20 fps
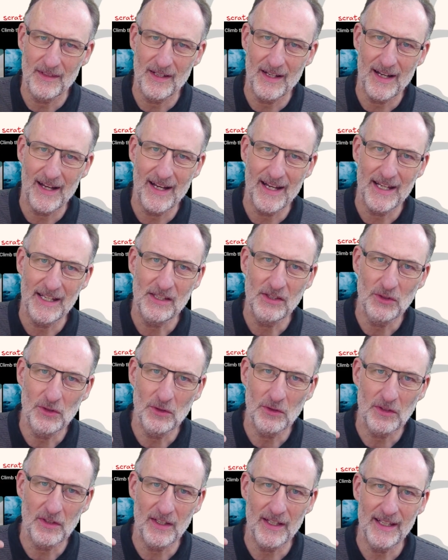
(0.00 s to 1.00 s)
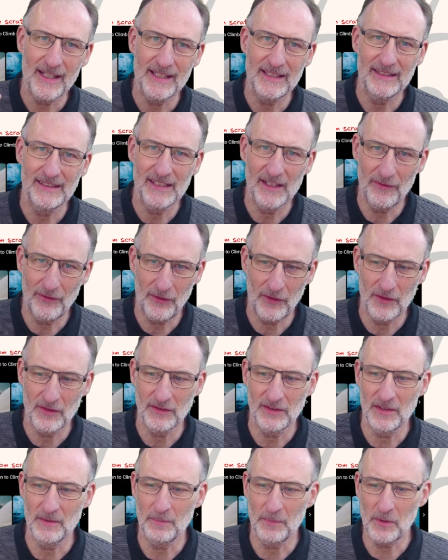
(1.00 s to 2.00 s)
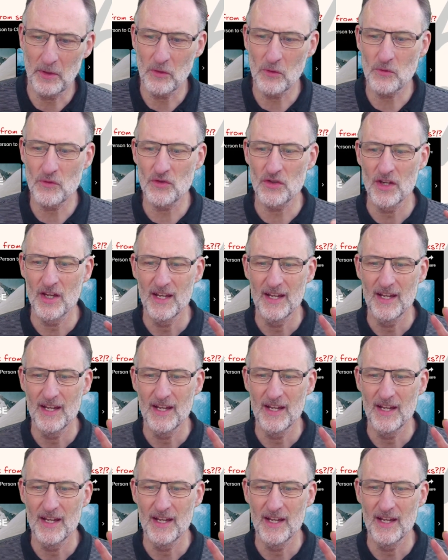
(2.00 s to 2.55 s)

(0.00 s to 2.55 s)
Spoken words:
I took a different approach